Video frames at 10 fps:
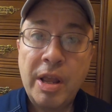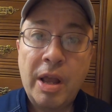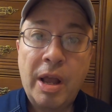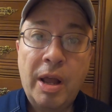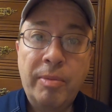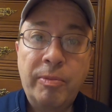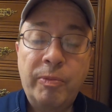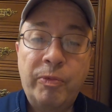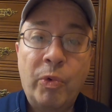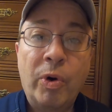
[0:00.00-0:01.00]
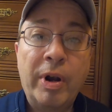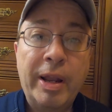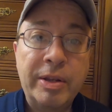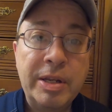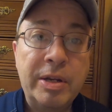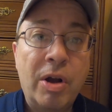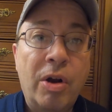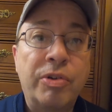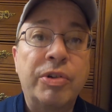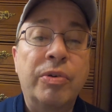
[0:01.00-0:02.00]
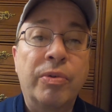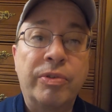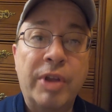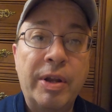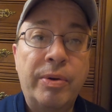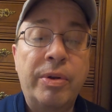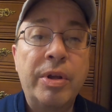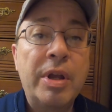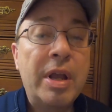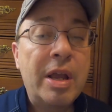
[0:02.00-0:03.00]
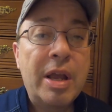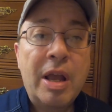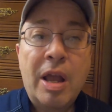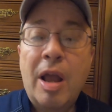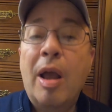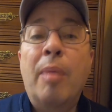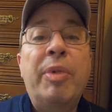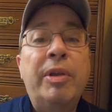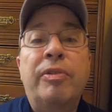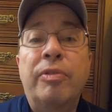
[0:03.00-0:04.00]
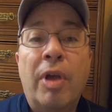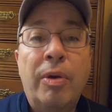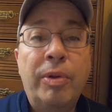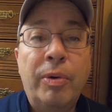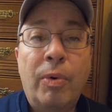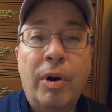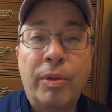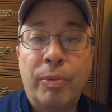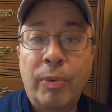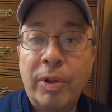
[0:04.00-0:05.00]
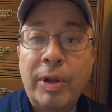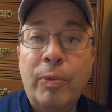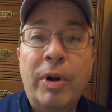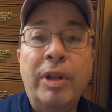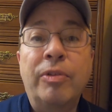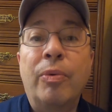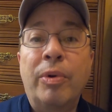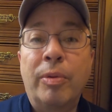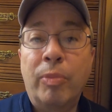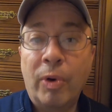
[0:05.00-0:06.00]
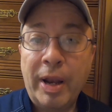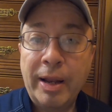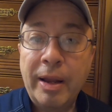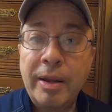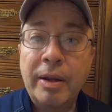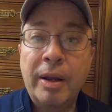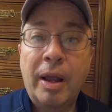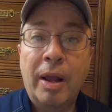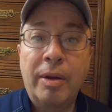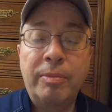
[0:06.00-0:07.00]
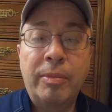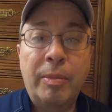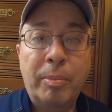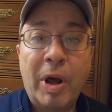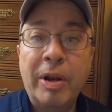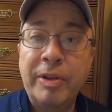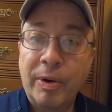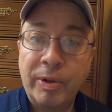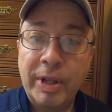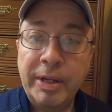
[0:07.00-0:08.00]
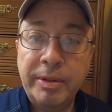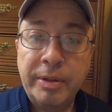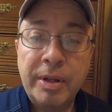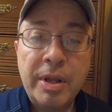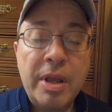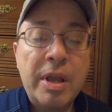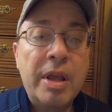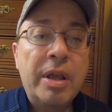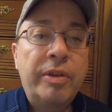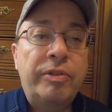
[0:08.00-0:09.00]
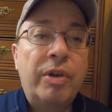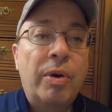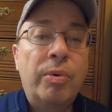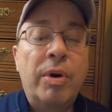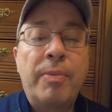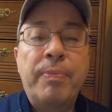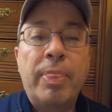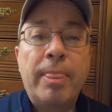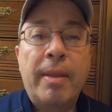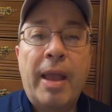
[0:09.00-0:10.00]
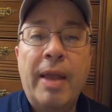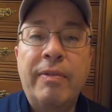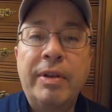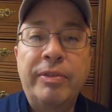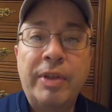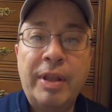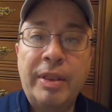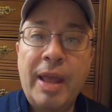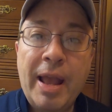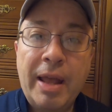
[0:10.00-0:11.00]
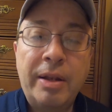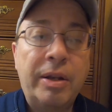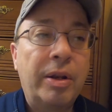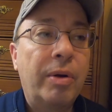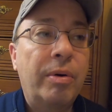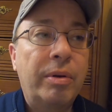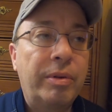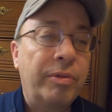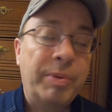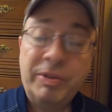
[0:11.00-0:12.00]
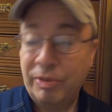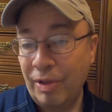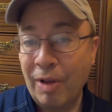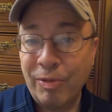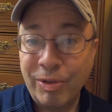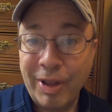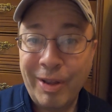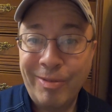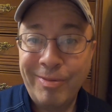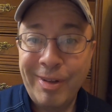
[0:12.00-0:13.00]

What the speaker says: for an antique auction or sale. A piece is only worth really what it's going to bring monetarily. So, having said that, this piece is not for sale.